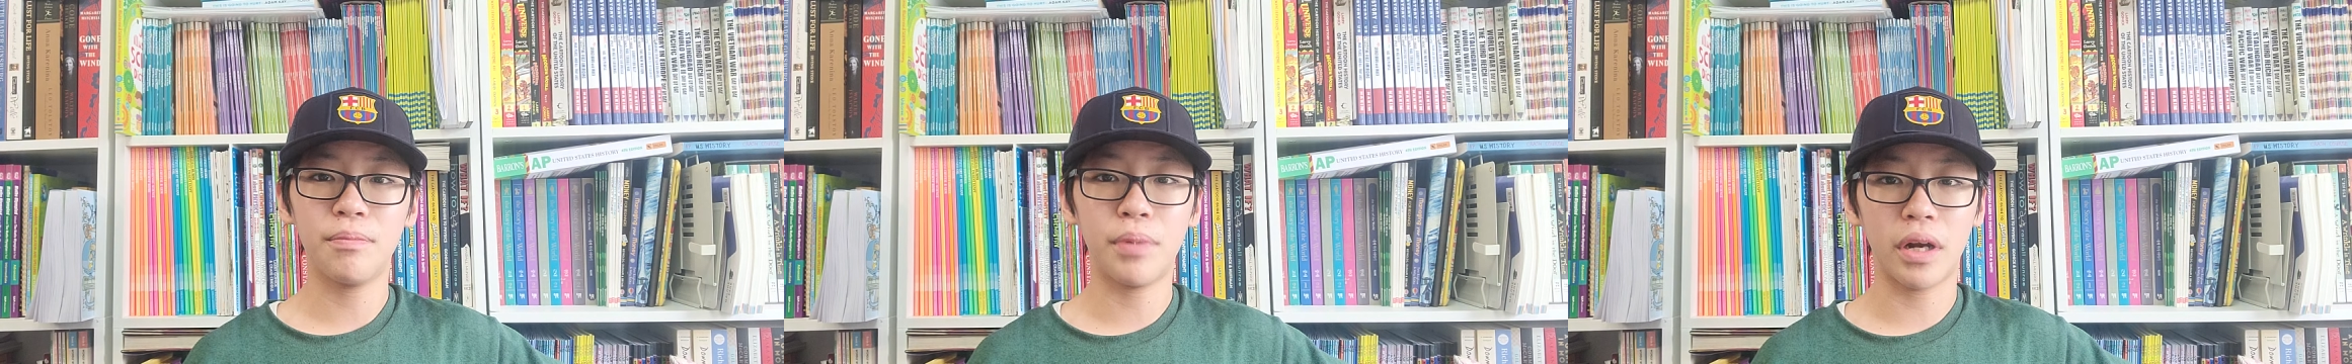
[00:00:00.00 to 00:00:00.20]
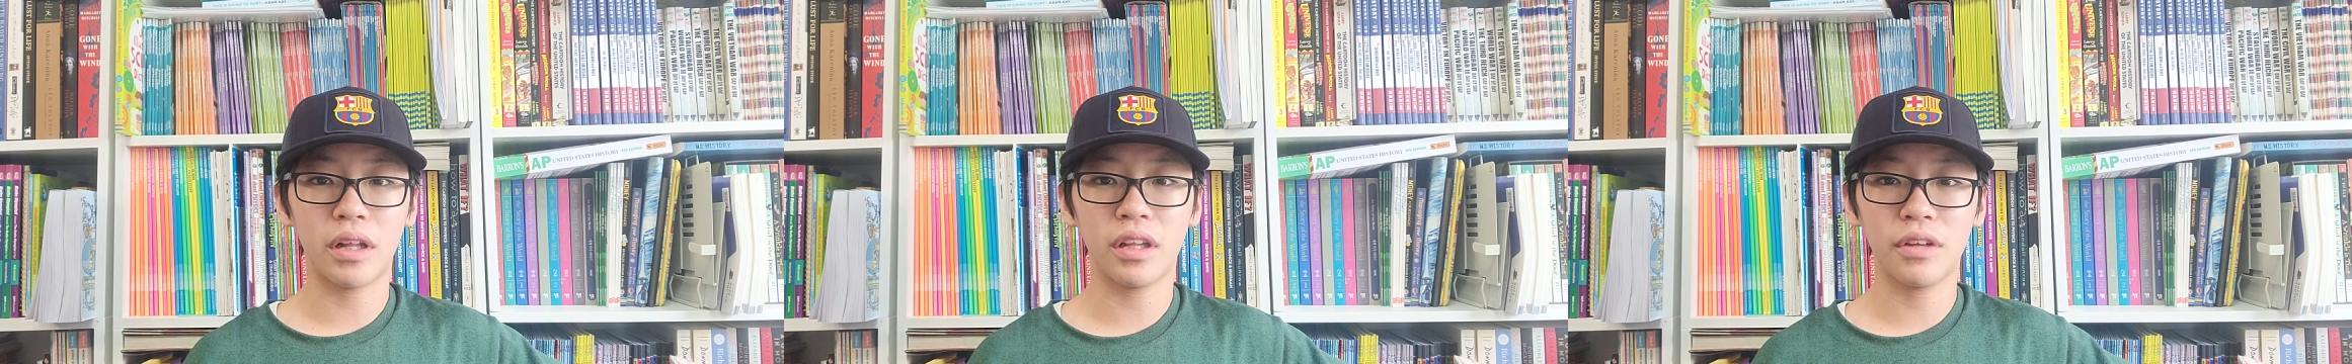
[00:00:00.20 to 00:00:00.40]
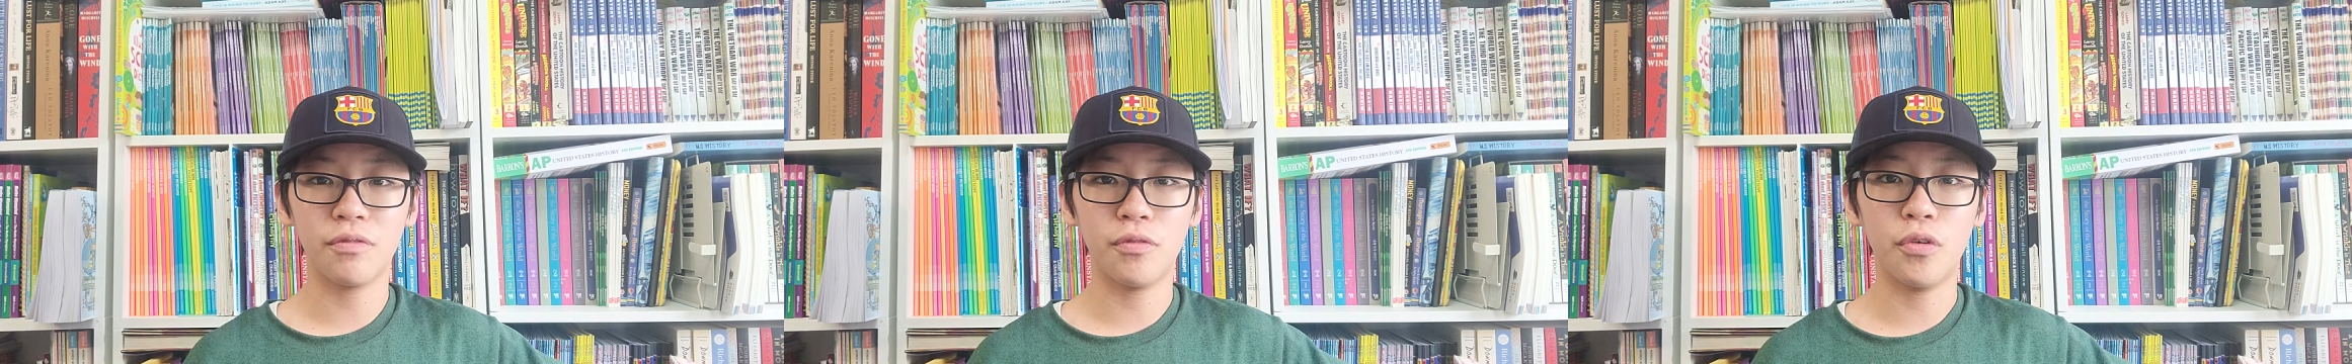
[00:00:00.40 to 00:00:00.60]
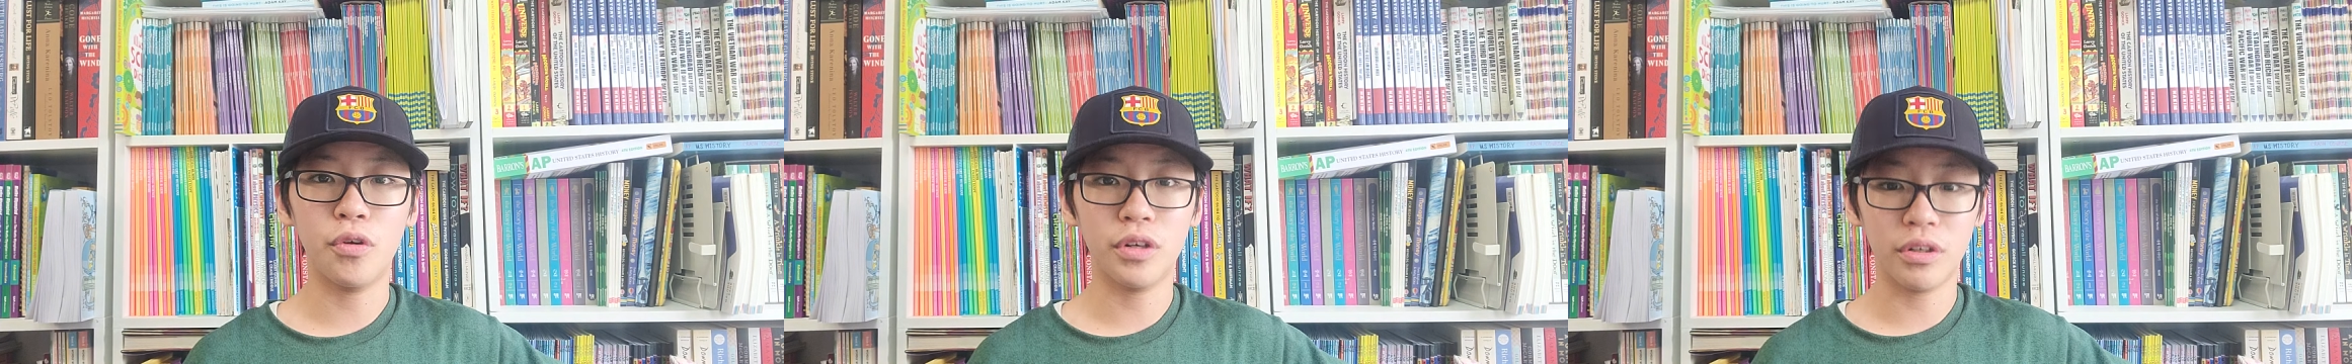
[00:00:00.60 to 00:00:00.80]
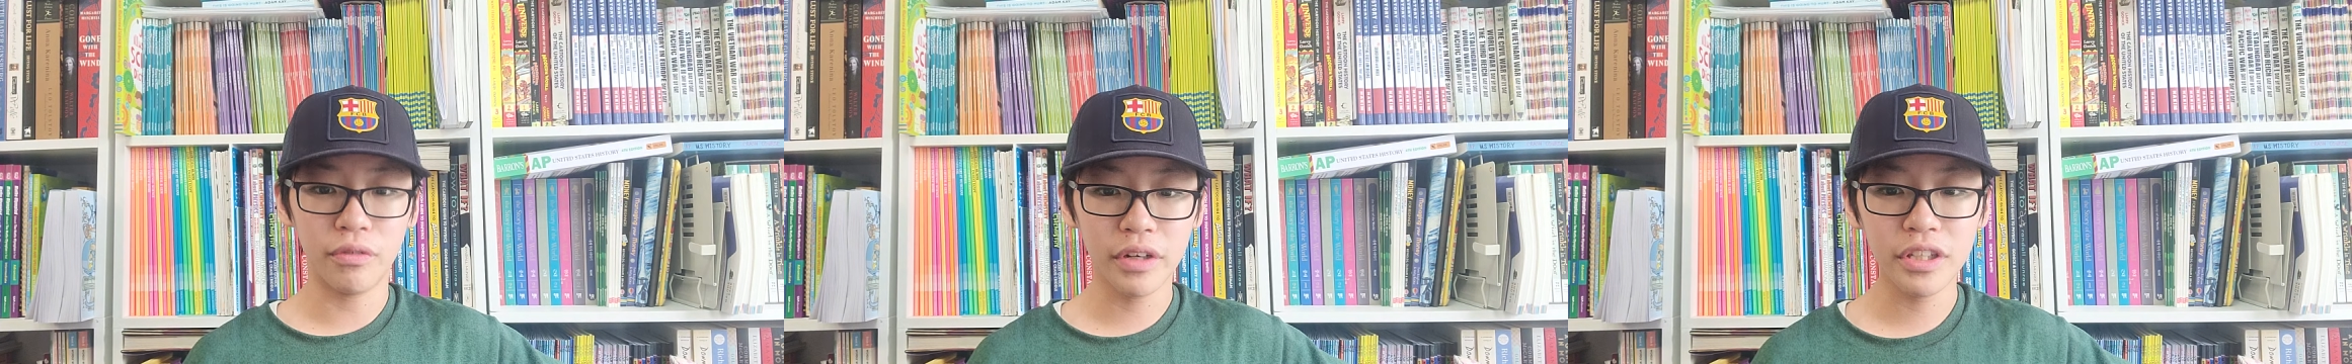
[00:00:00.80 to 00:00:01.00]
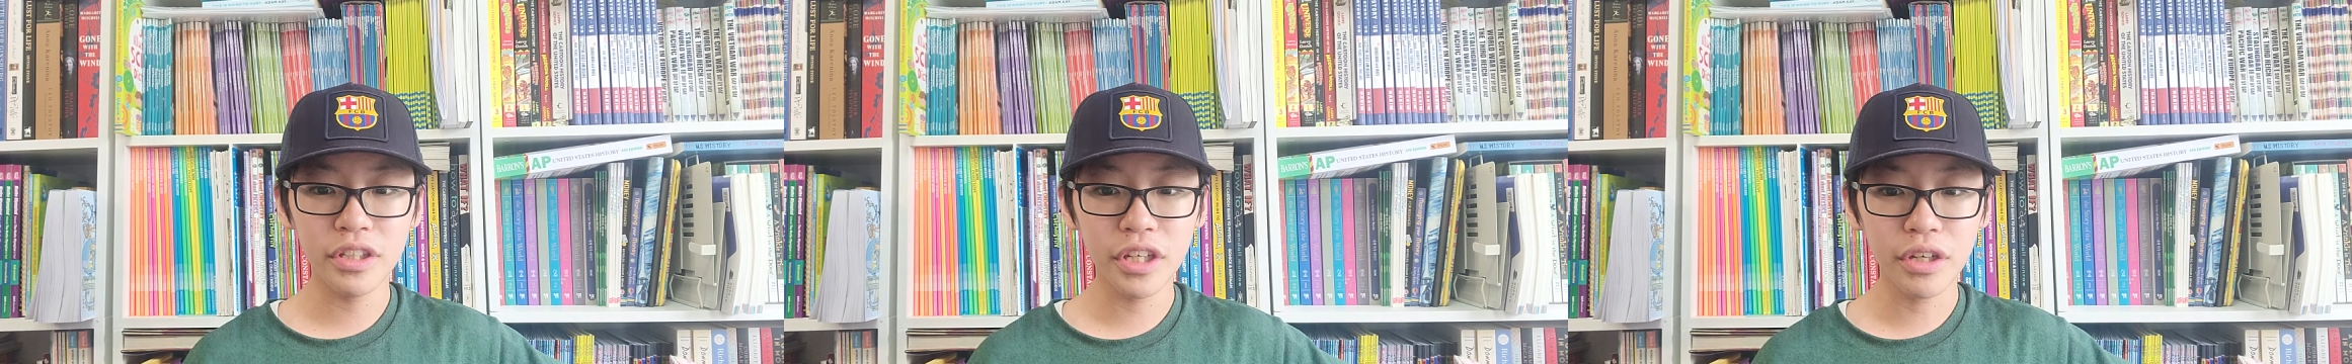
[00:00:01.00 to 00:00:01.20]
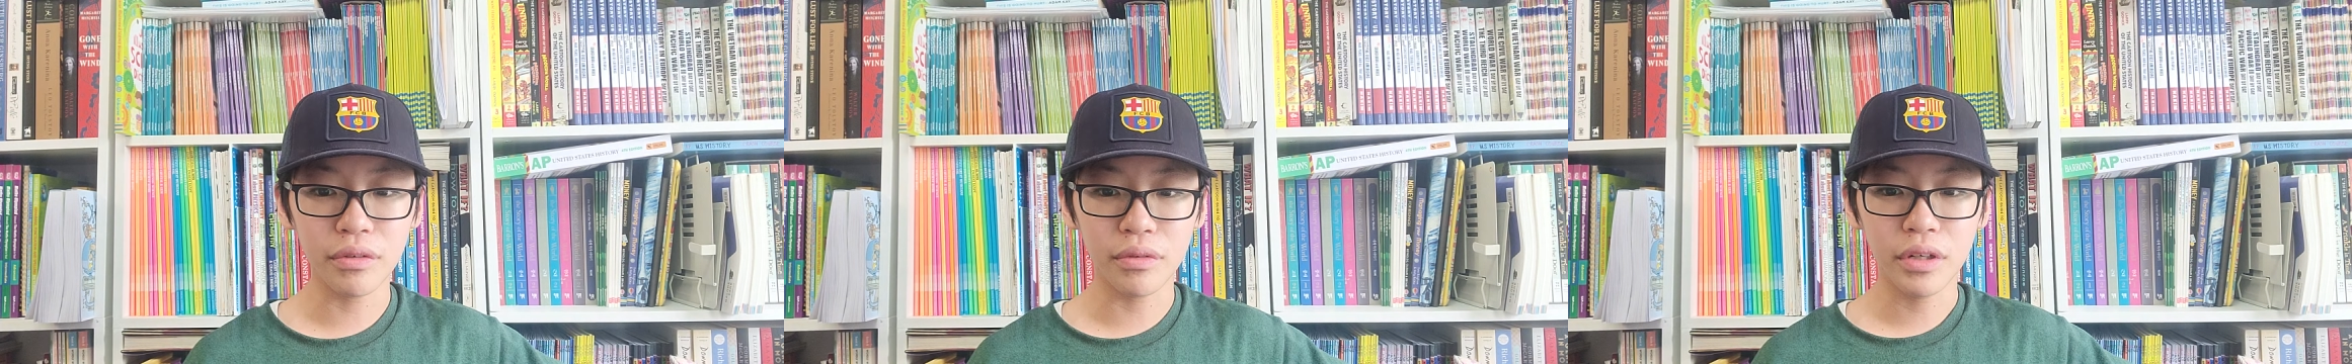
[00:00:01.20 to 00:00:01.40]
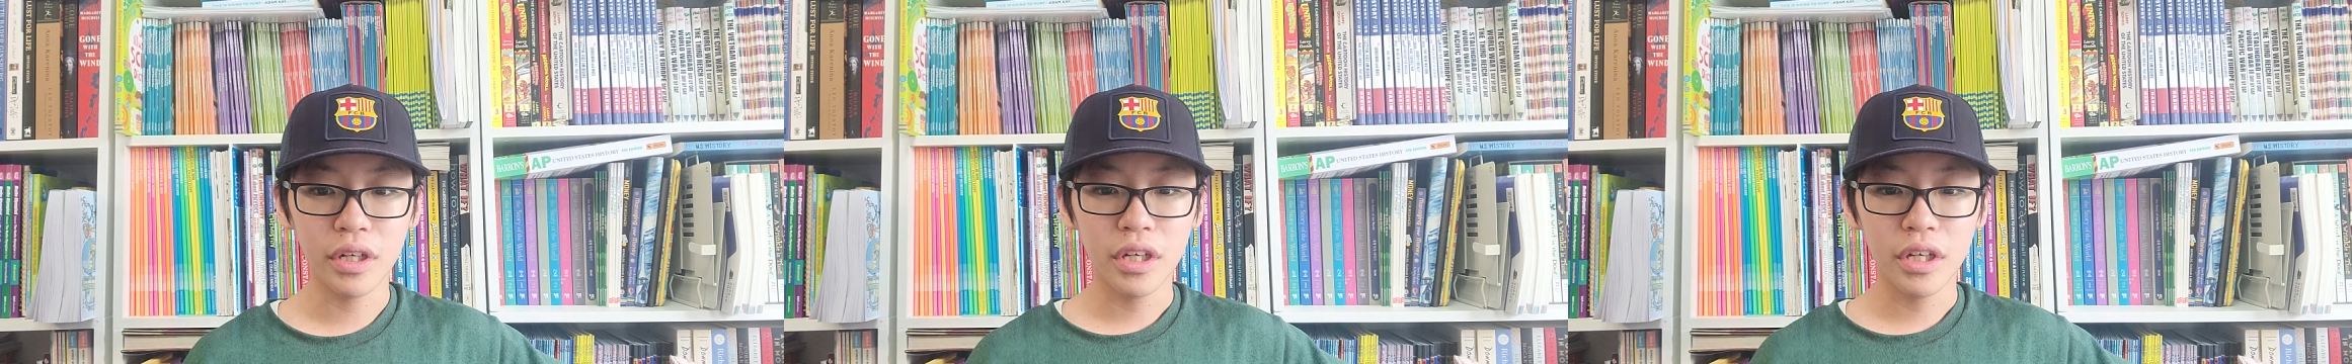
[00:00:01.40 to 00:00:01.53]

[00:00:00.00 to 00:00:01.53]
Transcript: burglary, forced rescue.